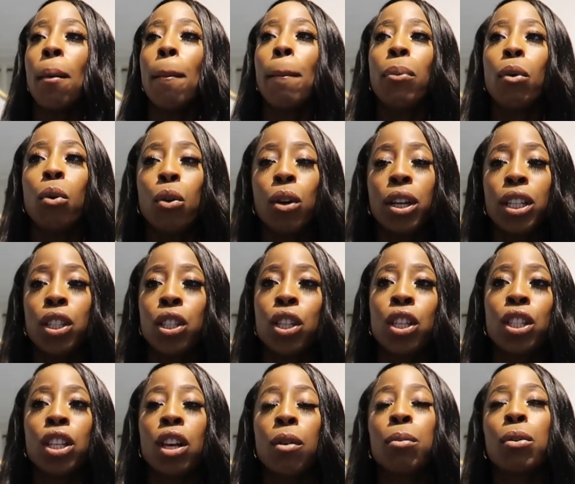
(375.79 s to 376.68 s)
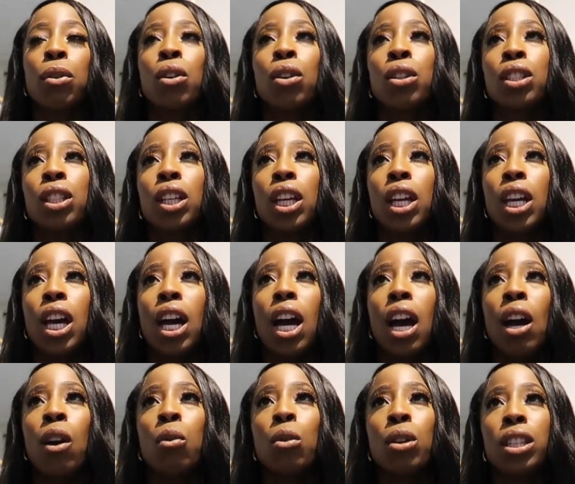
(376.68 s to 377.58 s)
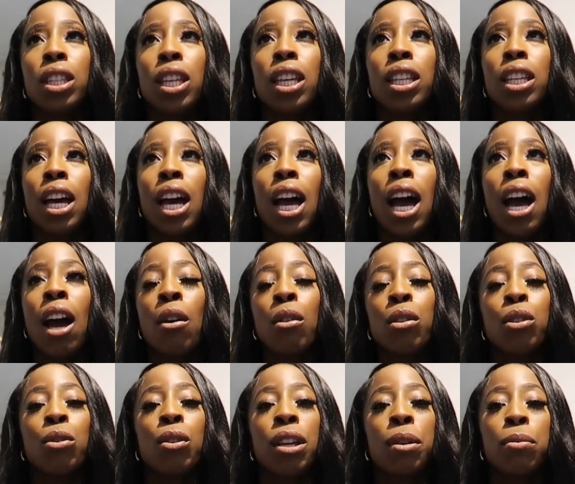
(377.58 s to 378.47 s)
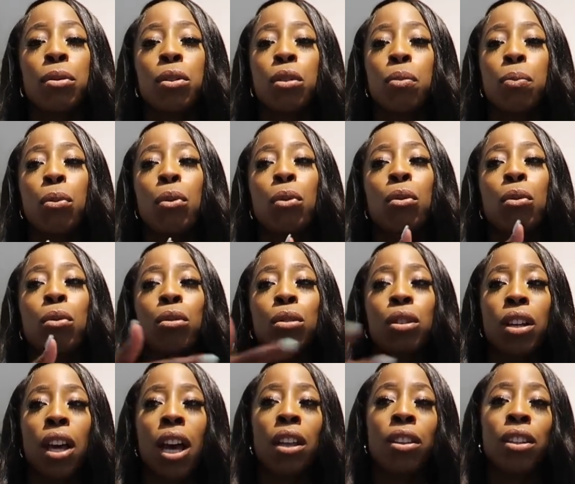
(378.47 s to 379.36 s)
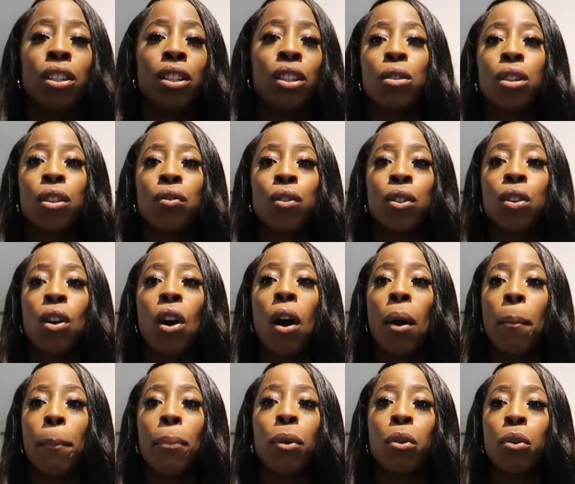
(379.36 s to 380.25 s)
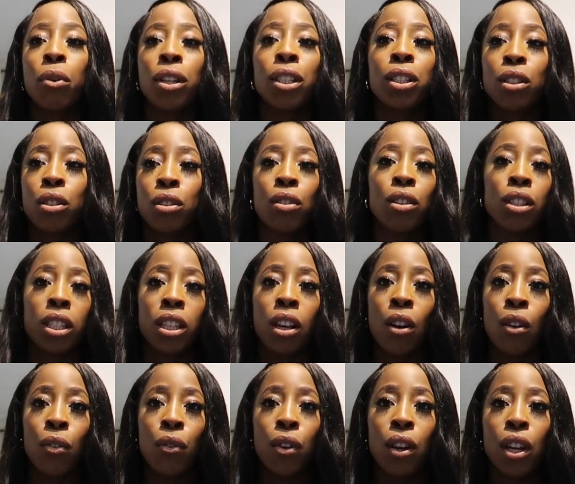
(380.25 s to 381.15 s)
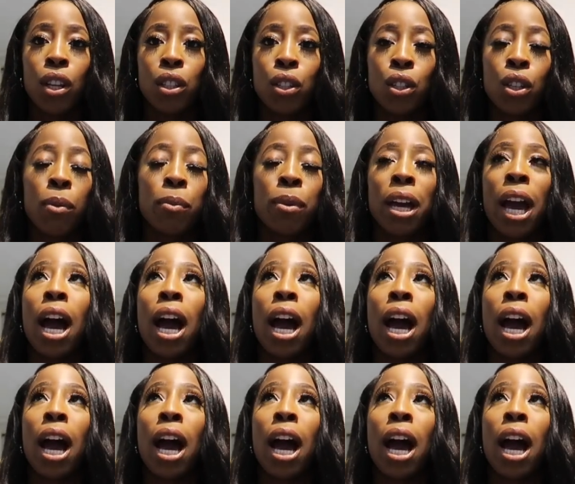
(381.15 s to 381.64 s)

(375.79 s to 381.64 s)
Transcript: Pour into yourself because I always say that how are you able to pour to others if you can't pour into yourself? Do you get me?